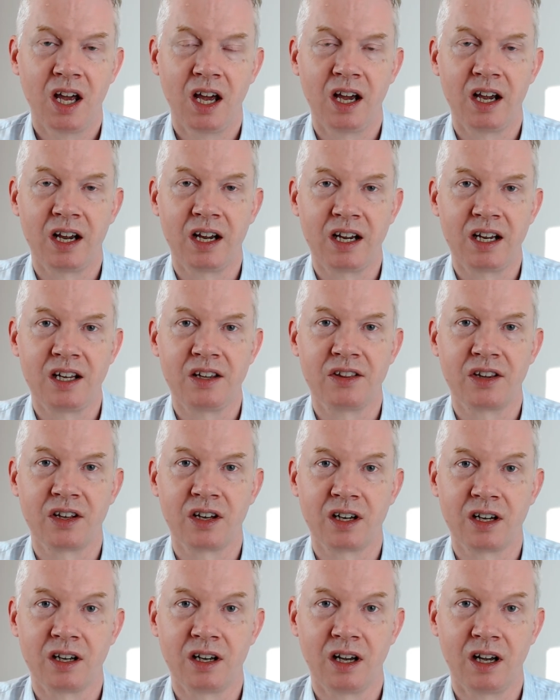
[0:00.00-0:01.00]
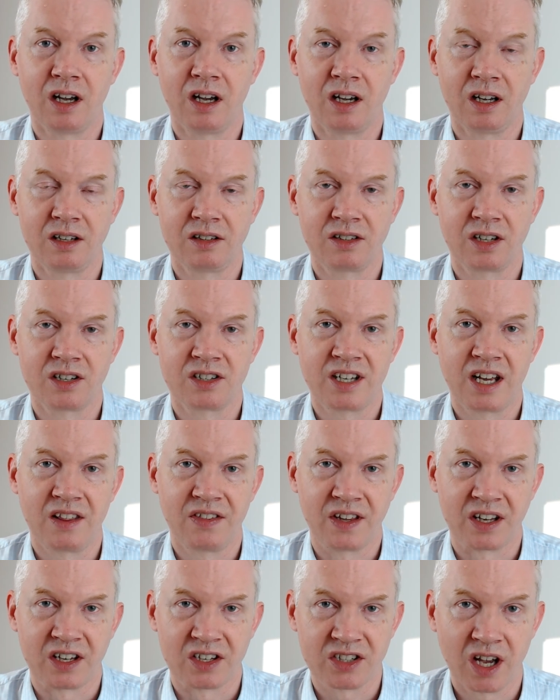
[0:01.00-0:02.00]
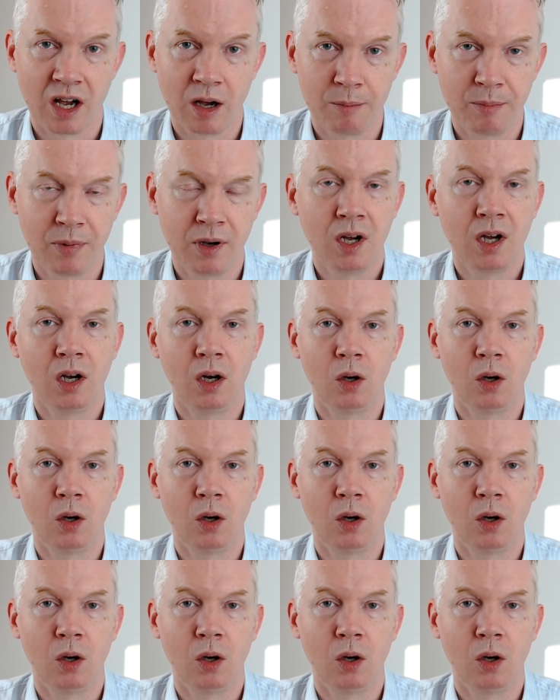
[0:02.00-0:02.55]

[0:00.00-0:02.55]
either to set things up